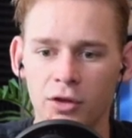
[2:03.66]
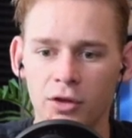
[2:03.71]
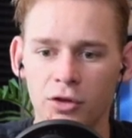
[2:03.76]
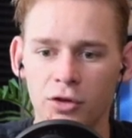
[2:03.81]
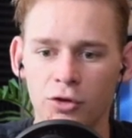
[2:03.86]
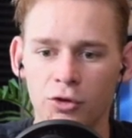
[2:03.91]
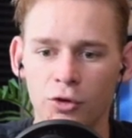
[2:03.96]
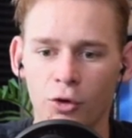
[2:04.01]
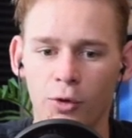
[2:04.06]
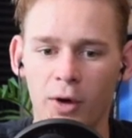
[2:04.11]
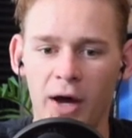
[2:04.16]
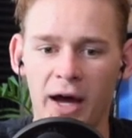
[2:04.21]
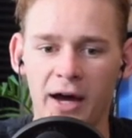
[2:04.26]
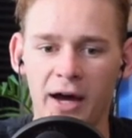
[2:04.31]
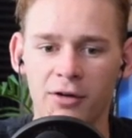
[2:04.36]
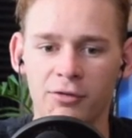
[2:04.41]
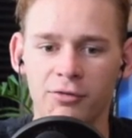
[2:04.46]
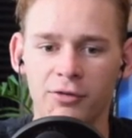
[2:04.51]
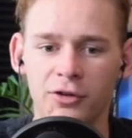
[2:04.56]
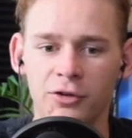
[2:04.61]
you'll
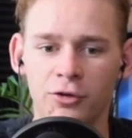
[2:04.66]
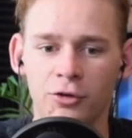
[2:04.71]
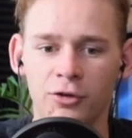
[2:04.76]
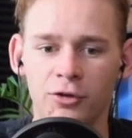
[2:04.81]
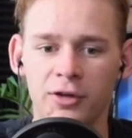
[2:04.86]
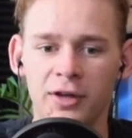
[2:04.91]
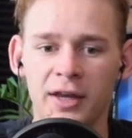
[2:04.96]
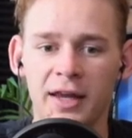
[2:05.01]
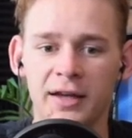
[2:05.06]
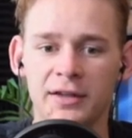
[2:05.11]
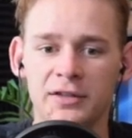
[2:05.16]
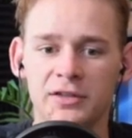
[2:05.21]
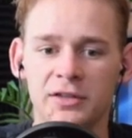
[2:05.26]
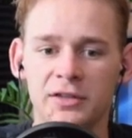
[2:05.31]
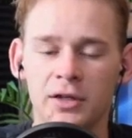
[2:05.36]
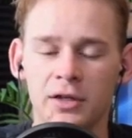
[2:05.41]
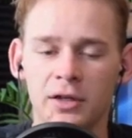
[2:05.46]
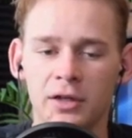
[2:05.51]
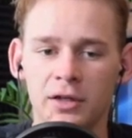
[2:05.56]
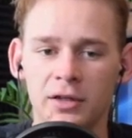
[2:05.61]
have your
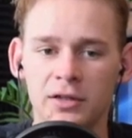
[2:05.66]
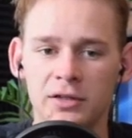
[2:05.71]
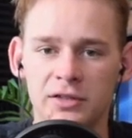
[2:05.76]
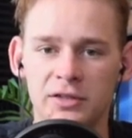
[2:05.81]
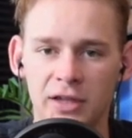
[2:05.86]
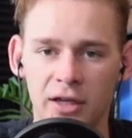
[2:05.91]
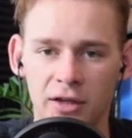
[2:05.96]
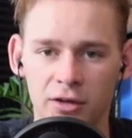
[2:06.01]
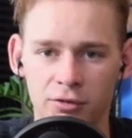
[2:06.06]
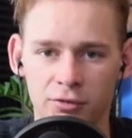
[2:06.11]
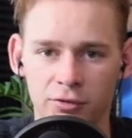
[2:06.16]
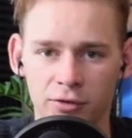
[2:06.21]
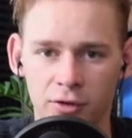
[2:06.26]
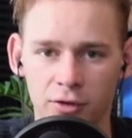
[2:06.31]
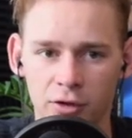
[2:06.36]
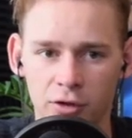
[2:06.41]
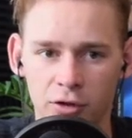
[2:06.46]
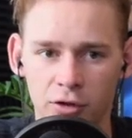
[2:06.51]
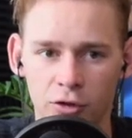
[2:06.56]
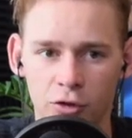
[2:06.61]
next set of
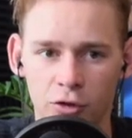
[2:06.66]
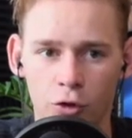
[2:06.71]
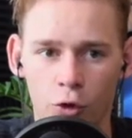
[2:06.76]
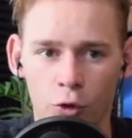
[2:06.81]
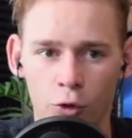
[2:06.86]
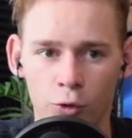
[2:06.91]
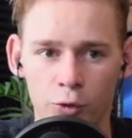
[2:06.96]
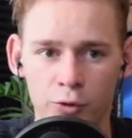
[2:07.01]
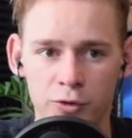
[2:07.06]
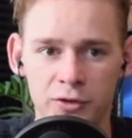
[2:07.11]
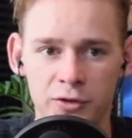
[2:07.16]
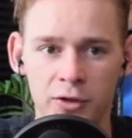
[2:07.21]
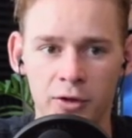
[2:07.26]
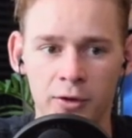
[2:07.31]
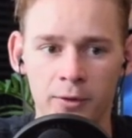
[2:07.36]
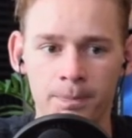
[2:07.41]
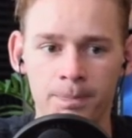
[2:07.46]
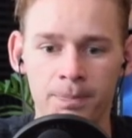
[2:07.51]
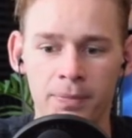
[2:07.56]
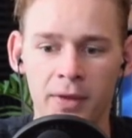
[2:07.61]
goals
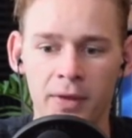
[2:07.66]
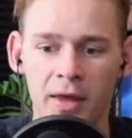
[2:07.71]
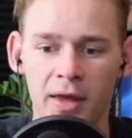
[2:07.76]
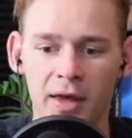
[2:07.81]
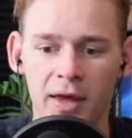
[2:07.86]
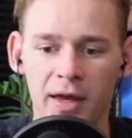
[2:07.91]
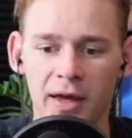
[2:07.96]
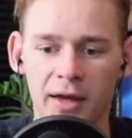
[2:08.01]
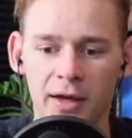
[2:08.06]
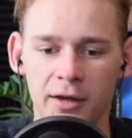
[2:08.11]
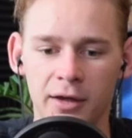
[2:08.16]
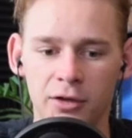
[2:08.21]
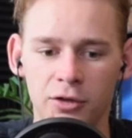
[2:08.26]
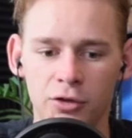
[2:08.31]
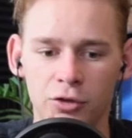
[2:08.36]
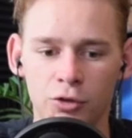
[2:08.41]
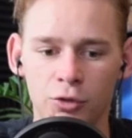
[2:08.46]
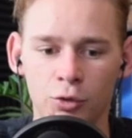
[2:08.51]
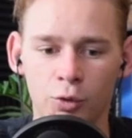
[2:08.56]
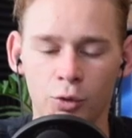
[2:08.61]

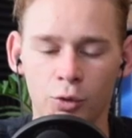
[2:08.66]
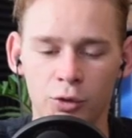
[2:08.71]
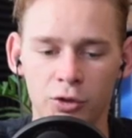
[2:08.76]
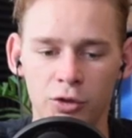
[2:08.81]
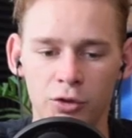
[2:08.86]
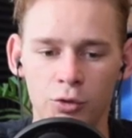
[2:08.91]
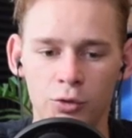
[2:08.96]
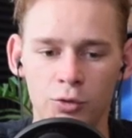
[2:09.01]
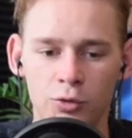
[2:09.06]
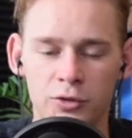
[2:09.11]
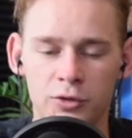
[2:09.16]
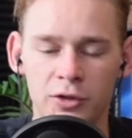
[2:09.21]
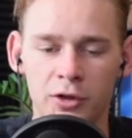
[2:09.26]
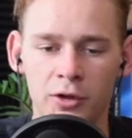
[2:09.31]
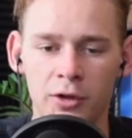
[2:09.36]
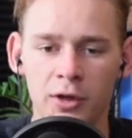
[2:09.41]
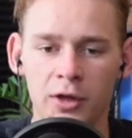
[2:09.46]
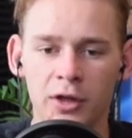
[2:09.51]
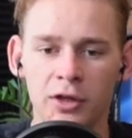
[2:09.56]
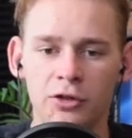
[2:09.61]
and you will use
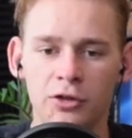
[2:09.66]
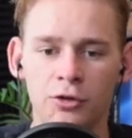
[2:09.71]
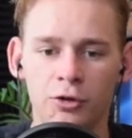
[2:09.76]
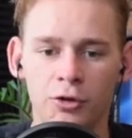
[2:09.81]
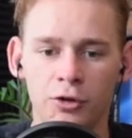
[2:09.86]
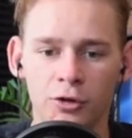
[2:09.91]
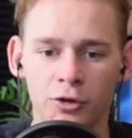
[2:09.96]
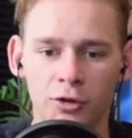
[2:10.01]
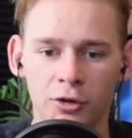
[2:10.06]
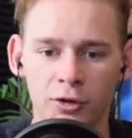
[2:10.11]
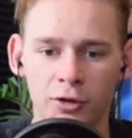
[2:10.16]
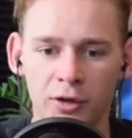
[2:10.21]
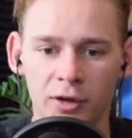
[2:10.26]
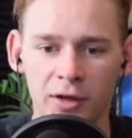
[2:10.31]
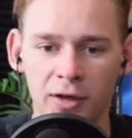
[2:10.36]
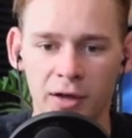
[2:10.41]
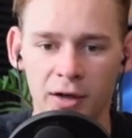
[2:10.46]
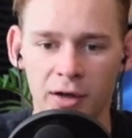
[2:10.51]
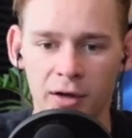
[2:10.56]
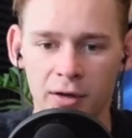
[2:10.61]
your
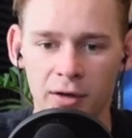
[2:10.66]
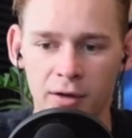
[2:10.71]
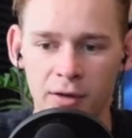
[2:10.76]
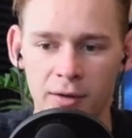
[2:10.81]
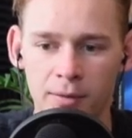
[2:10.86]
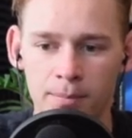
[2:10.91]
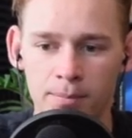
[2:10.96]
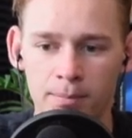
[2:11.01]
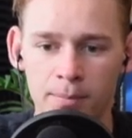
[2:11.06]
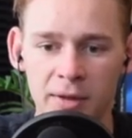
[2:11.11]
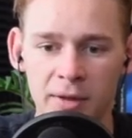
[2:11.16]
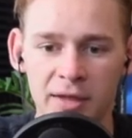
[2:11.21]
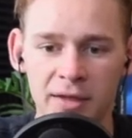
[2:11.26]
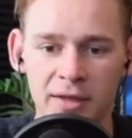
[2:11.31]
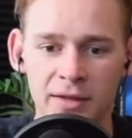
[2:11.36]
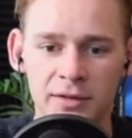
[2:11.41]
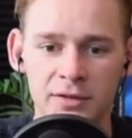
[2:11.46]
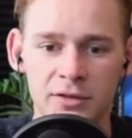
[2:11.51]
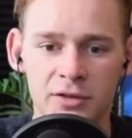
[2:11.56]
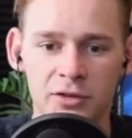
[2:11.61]

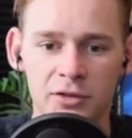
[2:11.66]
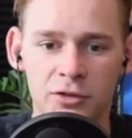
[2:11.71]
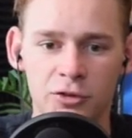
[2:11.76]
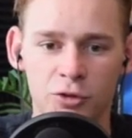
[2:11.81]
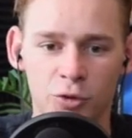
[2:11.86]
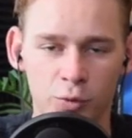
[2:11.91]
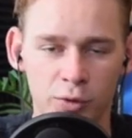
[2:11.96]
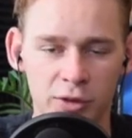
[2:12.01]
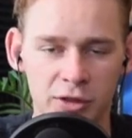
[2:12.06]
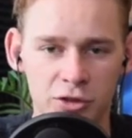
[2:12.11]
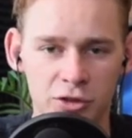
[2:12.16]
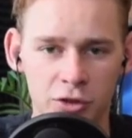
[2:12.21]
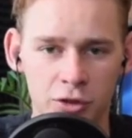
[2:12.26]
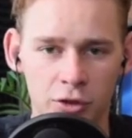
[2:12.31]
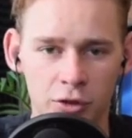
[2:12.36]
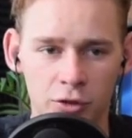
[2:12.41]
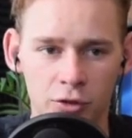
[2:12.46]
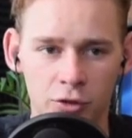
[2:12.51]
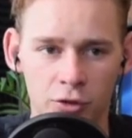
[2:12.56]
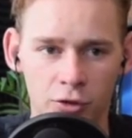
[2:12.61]
means to
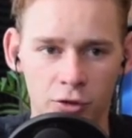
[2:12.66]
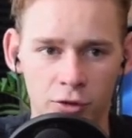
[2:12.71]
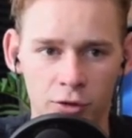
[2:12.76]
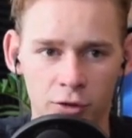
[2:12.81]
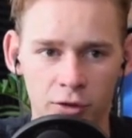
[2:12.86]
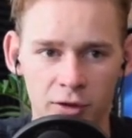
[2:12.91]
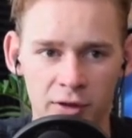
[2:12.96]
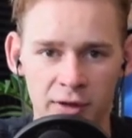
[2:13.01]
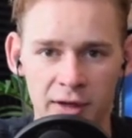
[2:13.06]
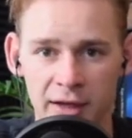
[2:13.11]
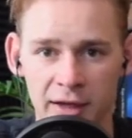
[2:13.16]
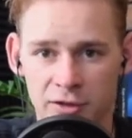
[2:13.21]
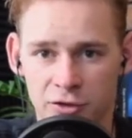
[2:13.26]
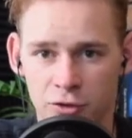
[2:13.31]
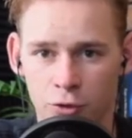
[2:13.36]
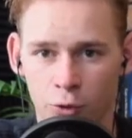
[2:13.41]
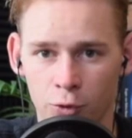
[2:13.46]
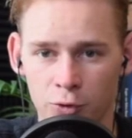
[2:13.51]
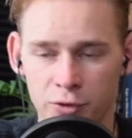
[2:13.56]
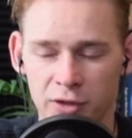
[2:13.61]
reach your
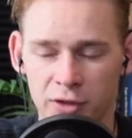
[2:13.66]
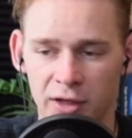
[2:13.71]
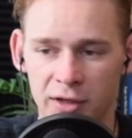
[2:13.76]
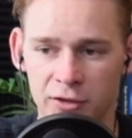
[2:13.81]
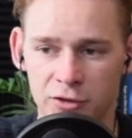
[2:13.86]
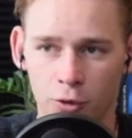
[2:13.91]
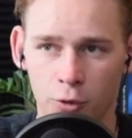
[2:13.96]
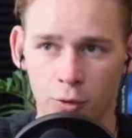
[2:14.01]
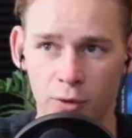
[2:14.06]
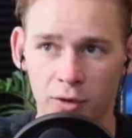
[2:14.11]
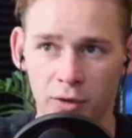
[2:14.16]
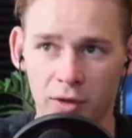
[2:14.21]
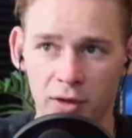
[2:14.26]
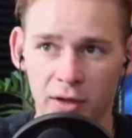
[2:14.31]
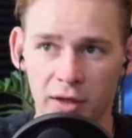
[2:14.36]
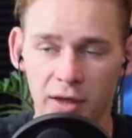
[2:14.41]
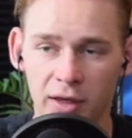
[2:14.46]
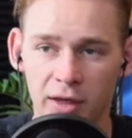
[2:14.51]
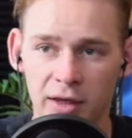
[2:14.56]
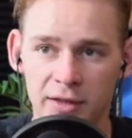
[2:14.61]
next goals. And so
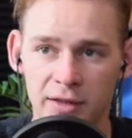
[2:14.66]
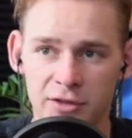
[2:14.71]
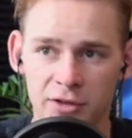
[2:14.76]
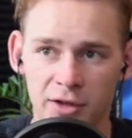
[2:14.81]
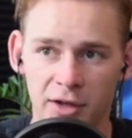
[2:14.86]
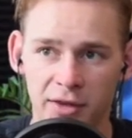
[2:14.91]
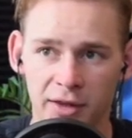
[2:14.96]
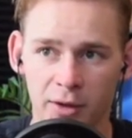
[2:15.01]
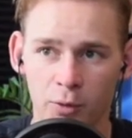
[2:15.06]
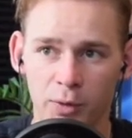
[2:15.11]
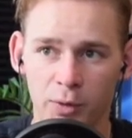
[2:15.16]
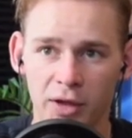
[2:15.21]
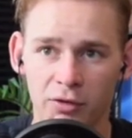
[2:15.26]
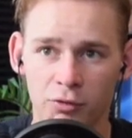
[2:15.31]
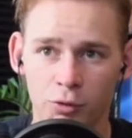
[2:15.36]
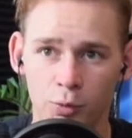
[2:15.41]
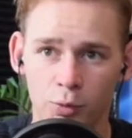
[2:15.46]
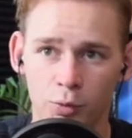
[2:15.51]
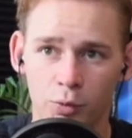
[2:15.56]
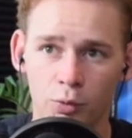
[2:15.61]
it's not that we
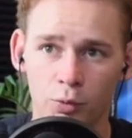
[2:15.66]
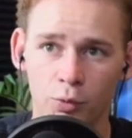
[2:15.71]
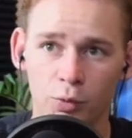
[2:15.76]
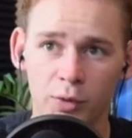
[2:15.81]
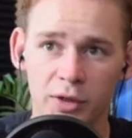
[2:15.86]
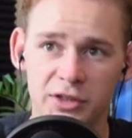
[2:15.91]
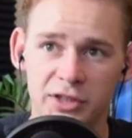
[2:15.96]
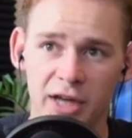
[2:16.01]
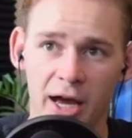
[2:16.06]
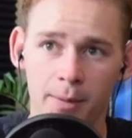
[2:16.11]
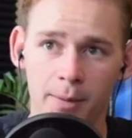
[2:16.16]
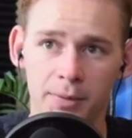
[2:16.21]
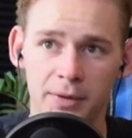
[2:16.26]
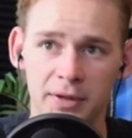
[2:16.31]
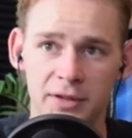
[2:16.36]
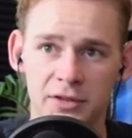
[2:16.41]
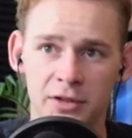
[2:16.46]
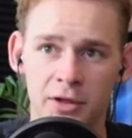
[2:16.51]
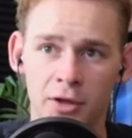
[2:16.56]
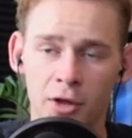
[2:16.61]
ever reach
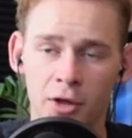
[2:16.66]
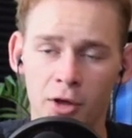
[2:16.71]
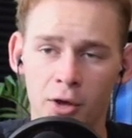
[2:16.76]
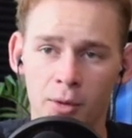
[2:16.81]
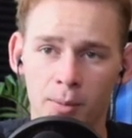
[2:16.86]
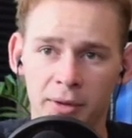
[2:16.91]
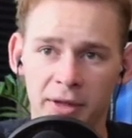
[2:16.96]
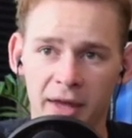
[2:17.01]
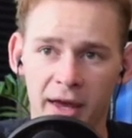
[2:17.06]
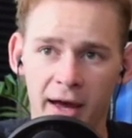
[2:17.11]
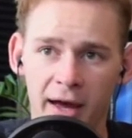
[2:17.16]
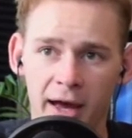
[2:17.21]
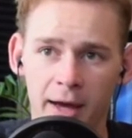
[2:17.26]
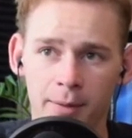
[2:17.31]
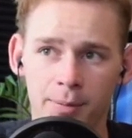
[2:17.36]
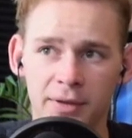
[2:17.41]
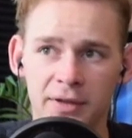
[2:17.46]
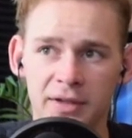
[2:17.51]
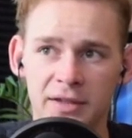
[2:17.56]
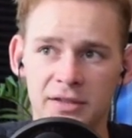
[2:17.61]
happiness, but that
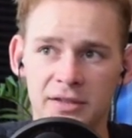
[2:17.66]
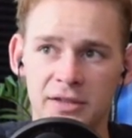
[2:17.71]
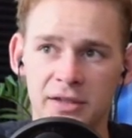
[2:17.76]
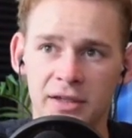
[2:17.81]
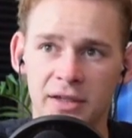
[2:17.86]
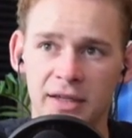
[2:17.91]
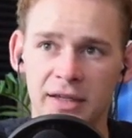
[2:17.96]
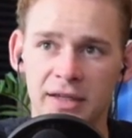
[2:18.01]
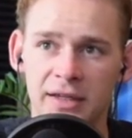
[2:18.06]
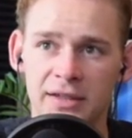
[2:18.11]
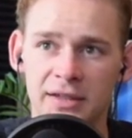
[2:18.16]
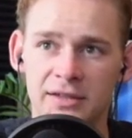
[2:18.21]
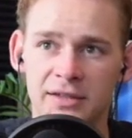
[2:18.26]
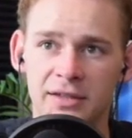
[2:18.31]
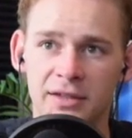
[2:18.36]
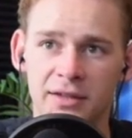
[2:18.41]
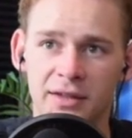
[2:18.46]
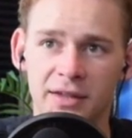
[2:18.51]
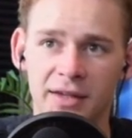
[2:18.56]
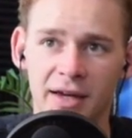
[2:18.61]
happiness
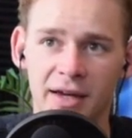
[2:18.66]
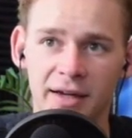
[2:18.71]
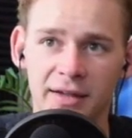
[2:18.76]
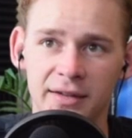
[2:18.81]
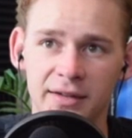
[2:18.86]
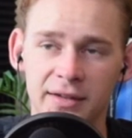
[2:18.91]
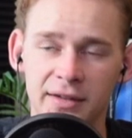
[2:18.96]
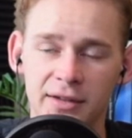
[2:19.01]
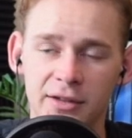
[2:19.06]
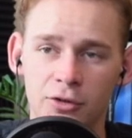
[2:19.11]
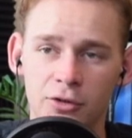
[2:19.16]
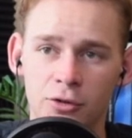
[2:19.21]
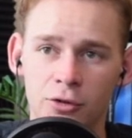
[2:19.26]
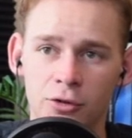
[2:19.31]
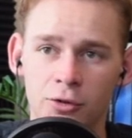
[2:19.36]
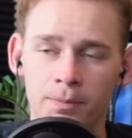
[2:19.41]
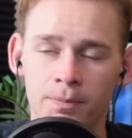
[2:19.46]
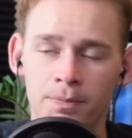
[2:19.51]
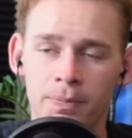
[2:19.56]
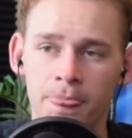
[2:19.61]
is the
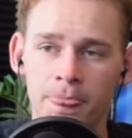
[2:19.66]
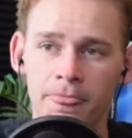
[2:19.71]
ideal.